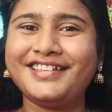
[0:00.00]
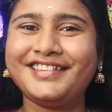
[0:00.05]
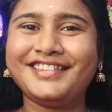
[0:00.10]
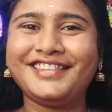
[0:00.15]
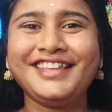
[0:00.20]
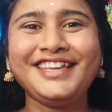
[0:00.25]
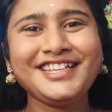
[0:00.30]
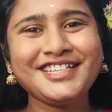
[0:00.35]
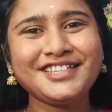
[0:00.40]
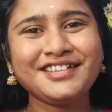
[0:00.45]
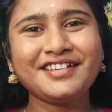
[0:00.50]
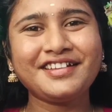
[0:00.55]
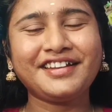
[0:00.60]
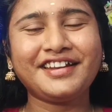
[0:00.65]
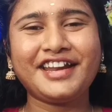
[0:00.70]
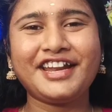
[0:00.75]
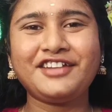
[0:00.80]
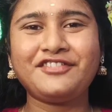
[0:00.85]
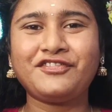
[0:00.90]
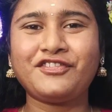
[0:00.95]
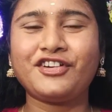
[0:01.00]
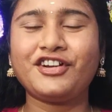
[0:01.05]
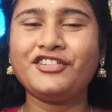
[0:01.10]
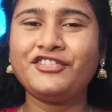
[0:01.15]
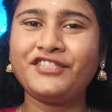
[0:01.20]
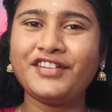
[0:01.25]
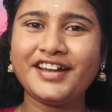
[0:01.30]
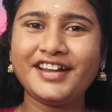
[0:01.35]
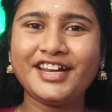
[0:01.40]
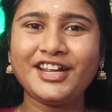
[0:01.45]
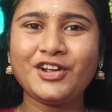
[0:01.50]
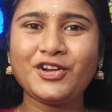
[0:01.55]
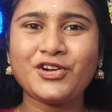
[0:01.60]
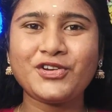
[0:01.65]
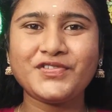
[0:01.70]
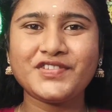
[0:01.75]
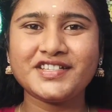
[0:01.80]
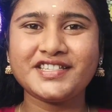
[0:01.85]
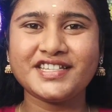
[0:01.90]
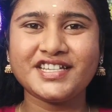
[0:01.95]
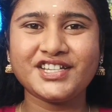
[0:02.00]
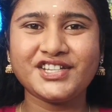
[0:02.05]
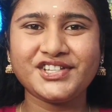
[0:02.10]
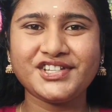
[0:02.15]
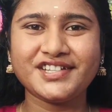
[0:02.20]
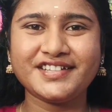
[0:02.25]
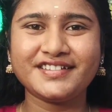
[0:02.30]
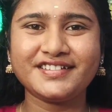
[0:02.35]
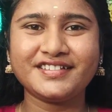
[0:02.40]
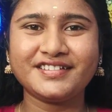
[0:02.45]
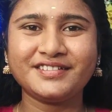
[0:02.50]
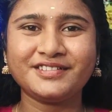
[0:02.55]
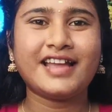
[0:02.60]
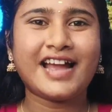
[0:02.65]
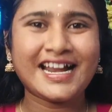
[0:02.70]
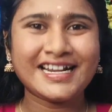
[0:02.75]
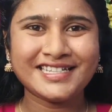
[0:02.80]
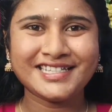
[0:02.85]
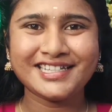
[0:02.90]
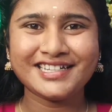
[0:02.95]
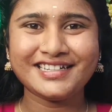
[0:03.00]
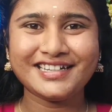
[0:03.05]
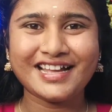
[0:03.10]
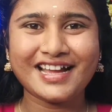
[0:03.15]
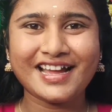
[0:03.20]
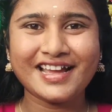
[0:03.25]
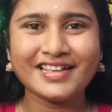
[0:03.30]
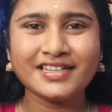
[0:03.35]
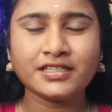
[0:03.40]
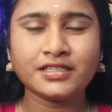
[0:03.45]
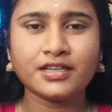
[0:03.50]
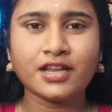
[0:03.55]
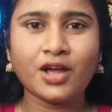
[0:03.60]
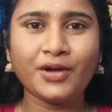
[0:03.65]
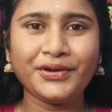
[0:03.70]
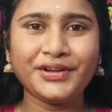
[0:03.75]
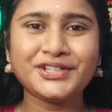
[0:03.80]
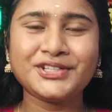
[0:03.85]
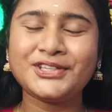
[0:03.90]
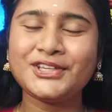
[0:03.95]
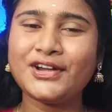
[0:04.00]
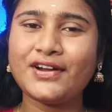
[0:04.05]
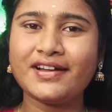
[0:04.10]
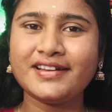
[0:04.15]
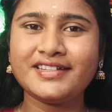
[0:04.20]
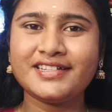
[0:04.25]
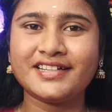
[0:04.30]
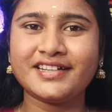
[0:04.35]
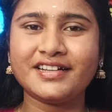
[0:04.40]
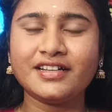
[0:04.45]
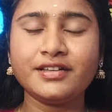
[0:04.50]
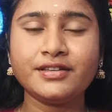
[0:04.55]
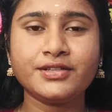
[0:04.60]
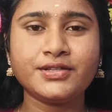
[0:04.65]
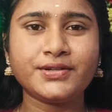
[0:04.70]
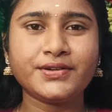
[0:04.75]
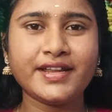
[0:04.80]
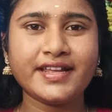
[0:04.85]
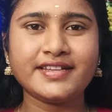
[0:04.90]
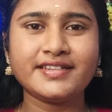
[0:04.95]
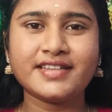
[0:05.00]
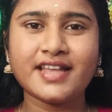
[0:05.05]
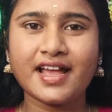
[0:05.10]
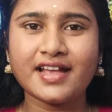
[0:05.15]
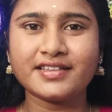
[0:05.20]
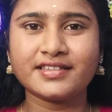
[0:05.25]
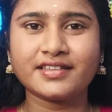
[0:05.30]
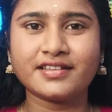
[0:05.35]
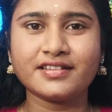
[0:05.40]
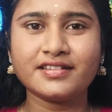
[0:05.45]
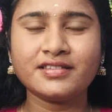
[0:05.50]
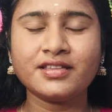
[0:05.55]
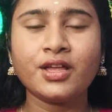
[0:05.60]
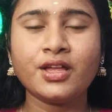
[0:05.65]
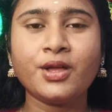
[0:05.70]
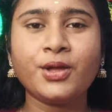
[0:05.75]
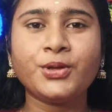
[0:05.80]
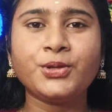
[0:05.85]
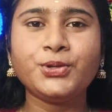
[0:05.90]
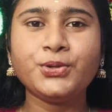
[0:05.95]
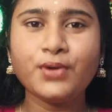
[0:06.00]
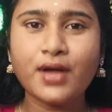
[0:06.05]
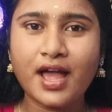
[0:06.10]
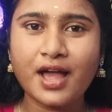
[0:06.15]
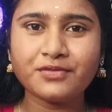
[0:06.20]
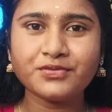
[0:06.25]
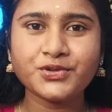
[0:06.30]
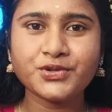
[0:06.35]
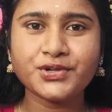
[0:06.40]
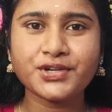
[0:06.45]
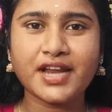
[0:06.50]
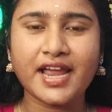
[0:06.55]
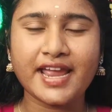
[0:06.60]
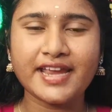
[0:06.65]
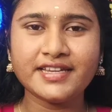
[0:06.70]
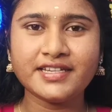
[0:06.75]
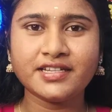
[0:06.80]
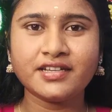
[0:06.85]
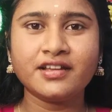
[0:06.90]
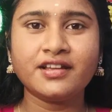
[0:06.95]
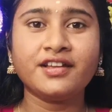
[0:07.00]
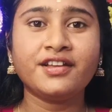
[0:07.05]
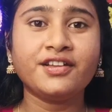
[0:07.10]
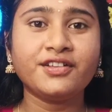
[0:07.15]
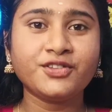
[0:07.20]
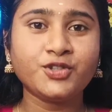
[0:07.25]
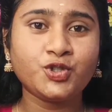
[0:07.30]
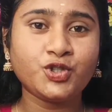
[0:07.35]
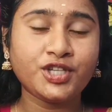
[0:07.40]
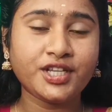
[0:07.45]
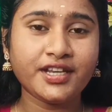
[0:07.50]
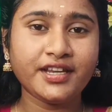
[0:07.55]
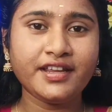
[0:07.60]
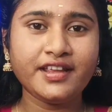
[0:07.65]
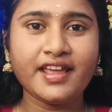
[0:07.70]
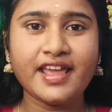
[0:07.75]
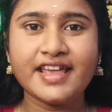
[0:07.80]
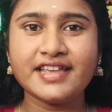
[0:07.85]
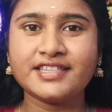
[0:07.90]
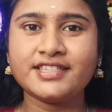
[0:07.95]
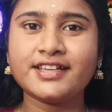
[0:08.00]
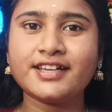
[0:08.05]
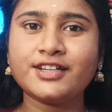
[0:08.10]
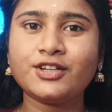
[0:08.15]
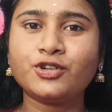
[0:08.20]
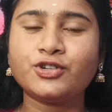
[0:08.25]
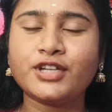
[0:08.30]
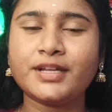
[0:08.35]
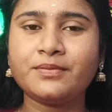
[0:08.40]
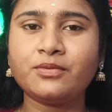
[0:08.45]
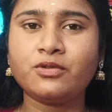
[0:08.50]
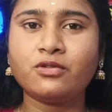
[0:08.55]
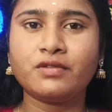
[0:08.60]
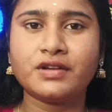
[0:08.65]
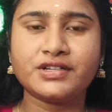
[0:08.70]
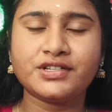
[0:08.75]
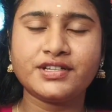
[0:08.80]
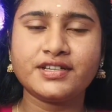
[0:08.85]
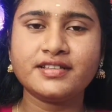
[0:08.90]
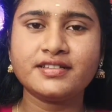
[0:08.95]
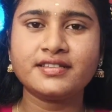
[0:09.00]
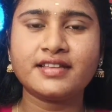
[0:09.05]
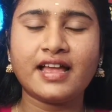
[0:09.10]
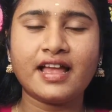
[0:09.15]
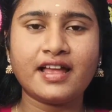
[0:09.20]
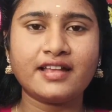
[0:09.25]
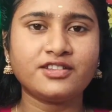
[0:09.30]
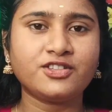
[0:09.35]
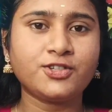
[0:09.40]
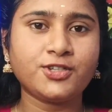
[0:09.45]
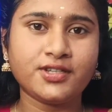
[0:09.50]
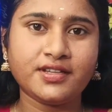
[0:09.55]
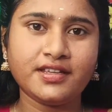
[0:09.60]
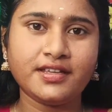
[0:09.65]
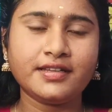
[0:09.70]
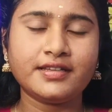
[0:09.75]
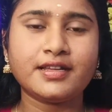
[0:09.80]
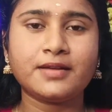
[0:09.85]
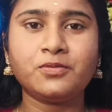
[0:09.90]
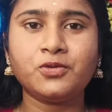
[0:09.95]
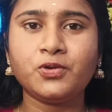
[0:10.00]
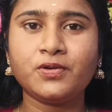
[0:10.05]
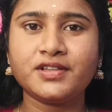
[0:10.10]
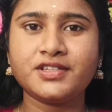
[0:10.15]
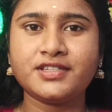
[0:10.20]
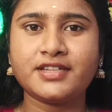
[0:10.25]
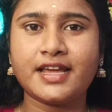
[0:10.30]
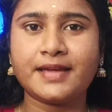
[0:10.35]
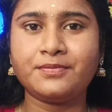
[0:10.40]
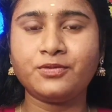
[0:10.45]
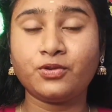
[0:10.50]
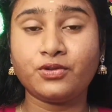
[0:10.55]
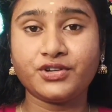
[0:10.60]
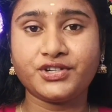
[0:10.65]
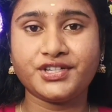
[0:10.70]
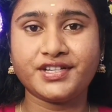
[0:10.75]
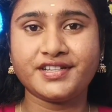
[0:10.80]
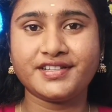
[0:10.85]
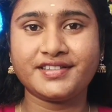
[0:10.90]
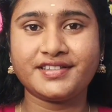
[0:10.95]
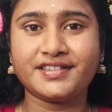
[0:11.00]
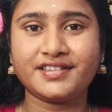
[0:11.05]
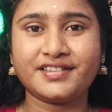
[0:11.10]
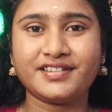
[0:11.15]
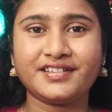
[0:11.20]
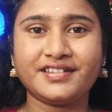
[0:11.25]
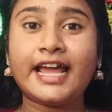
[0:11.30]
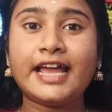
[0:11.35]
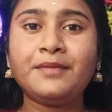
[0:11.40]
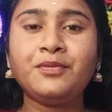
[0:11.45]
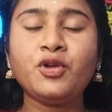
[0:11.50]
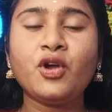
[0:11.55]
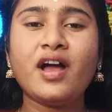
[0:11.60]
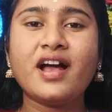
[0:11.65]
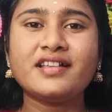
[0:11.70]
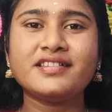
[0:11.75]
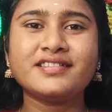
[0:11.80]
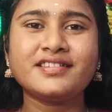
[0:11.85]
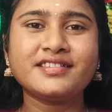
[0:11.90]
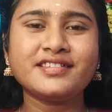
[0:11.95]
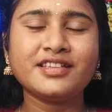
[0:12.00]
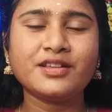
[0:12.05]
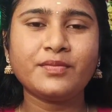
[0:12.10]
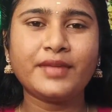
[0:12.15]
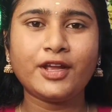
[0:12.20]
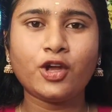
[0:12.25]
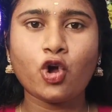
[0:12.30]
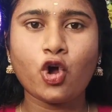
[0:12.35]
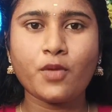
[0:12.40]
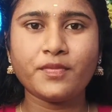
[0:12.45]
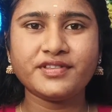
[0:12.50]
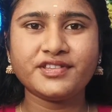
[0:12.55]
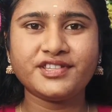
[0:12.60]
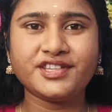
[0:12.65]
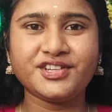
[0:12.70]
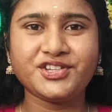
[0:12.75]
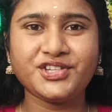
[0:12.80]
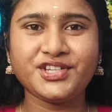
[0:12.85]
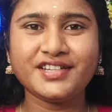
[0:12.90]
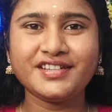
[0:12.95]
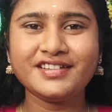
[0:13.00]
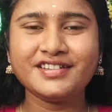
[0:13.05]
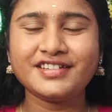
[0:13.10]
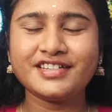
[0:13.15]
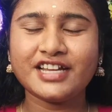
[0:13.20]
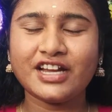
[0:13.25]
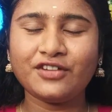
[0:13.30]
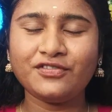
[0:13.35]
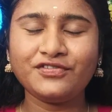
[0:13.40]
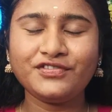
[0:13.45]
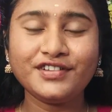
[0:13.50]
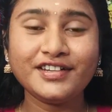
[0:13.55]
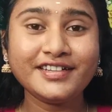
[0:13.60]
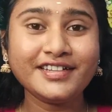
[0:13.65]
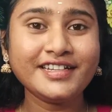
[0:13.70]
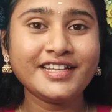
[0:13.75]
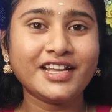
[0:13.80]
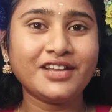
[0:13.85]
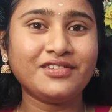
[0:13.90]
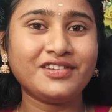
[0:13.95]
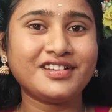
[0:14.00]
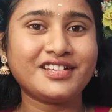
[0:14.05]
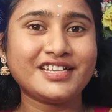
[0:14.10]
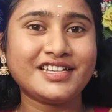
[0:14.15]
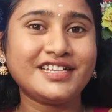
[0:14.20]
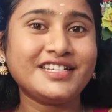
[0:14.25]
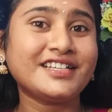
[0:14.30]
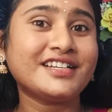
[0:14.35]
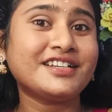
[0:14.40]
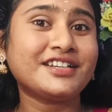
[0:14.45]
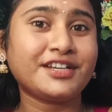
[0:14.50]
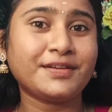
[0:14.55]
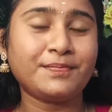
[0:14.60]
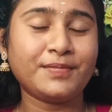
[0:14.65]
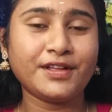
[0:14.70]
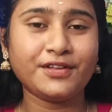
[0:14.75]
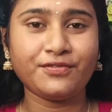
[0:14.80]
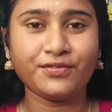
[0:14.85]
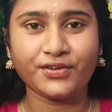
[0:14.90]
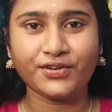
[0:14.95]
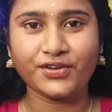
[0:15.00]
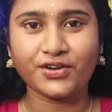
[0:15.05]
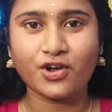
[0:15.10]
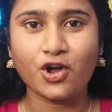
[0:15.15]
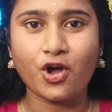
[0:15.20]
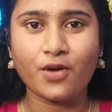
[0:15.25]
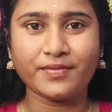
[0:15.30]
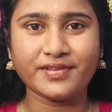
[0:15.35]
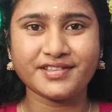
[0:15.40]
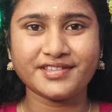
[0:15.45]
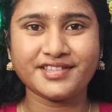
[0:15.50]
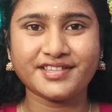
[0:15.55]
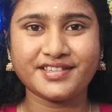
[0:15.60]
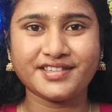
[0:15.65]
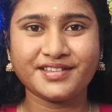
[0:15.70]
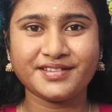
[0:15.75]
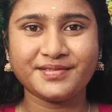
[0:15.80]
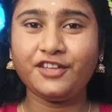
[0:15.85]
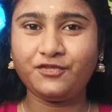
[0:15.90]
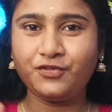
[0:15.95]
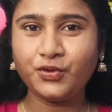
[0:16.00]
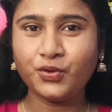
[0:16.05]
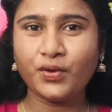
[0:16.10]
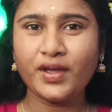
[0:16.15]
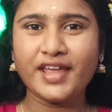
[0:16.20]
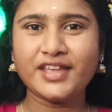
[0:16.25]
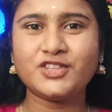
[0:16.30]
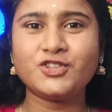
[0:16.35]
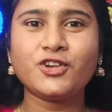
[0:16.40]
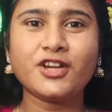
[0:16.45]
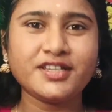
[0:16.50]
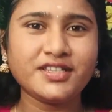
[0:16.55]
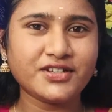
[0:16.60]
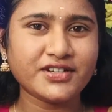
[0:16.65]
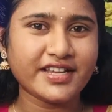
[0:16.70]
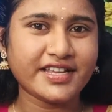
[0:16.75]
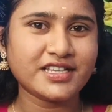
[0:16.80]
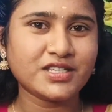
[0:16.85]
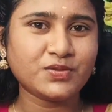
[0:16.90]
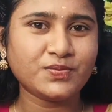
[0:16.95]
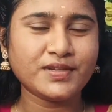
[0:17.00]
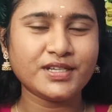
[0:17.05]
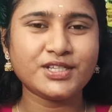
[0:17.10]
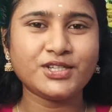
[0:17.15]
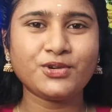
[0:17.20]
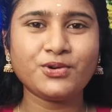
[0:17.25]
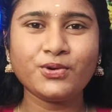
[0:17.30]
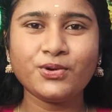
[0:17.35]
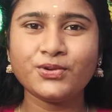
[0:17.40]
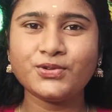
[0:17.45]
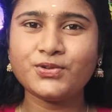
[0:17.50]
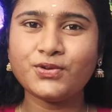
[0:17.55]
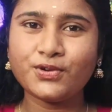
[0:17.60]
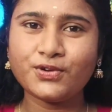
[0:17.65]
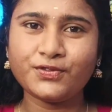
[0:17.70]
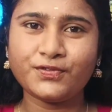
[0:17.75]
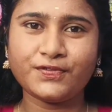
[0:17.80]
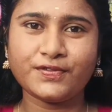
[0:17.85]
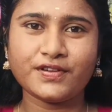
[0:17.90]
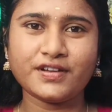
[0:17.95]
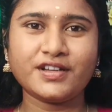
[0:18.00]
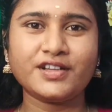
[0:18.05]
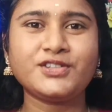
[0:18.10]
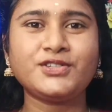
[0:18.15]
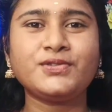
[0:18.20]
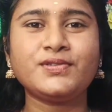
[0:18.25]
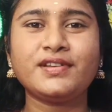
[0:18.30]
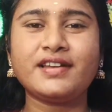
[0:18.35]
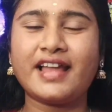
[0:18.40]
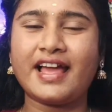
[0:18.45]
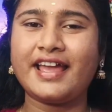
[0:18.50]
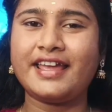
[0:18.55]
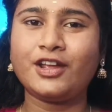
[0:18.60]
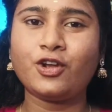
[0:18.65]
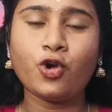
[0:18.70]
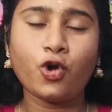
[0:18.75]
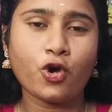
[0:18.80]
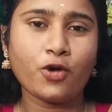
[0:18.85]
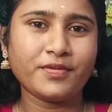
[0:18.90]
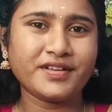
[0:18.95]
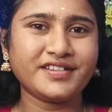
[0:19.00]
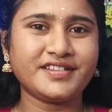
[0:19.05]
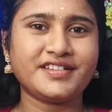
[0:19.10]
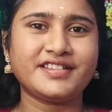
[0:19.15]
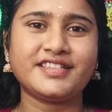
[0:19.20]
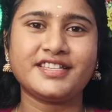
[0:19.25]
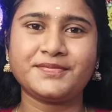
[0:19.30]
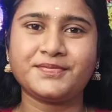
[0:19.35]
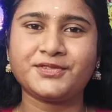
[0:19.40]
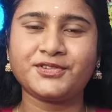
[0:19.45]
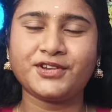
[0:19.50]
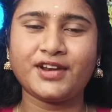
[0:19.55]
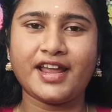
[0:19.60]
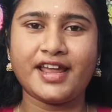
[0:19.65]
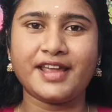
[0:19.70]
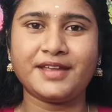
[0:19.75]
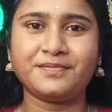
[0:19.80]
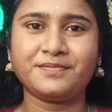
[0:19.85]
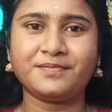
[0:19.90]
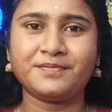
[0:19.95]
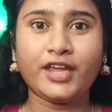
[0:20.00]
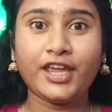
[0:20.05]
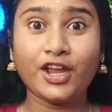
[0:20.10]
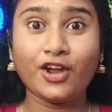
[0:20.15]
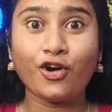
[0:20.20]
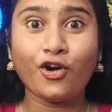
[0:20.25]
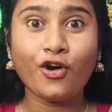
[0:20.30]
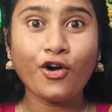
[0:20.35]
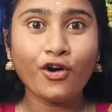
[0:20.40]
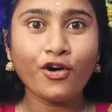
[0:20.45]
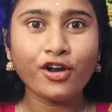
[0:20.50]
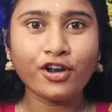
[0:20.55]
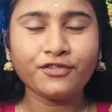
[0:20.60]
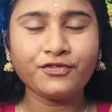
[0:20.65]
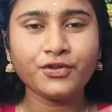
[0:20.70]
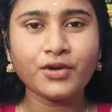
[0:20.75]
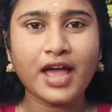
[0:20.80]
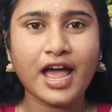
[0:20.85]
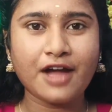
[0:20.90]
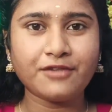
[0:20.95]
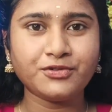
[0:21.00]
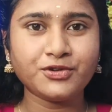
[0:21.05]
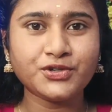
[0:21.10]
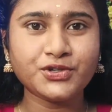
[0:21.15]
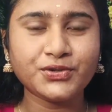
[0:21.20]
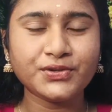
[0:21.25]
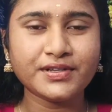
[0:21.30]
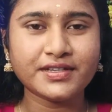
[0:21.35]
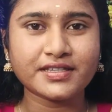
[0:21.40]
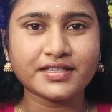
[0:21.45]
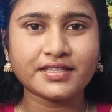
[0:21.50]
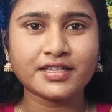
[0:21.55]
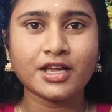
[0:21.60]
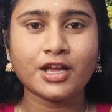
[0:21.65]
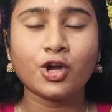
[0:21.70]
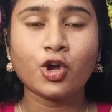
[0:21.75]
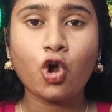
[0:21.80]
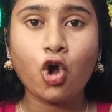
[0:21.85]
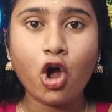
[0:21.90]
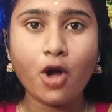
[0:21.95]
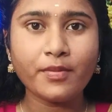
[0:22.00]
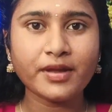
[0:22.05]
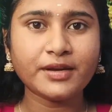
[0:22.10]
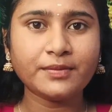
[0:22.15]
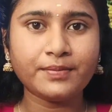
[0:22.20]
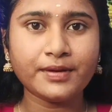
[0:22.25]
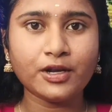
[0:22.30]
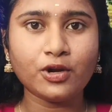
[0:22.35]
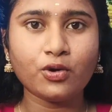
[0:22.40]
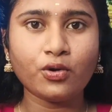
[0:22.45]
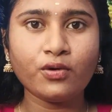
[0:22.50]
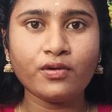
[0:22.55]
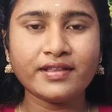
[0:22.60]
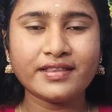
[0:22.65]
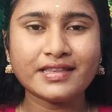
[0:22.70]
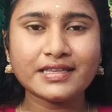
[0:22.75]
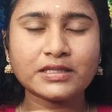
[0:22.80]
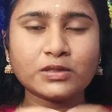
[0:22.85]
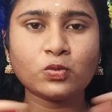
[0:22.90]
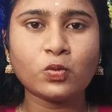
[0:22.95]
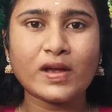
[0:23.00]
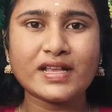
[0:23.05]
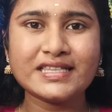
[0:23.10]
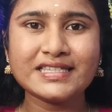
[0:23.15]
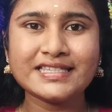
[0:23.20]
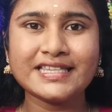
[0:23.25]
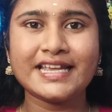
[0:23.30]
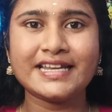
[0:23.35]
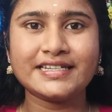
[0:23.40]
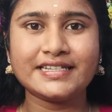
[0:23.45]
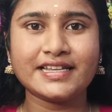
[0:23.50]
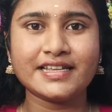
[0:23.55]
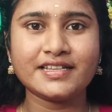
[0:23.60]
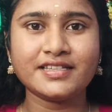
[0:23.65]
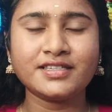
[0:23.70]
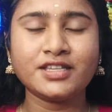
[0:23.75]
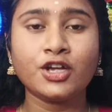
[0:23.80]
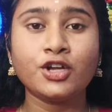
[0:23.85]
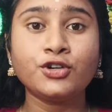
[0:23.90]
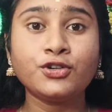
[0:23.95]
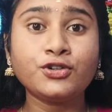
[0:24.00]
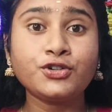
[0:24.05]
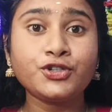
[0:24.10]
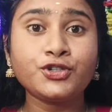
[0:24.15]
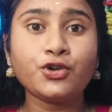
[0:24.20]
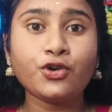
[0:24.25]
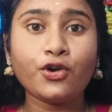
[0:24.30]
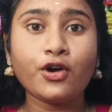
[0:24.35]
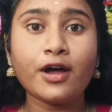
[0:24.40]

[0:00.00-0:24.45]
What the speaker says: These are great for friendly conversation. That's it guys. Now it's your turn. Today's task is you have to write 3 yes or no type questions and 3 WH type questions. Type your answers in my comment section. Definitely I will read and reply for your comments. If you enjoyed today's video, don't forget to like, comment and subscribe. Okay, all of you have to do is Comment below this one sentence to show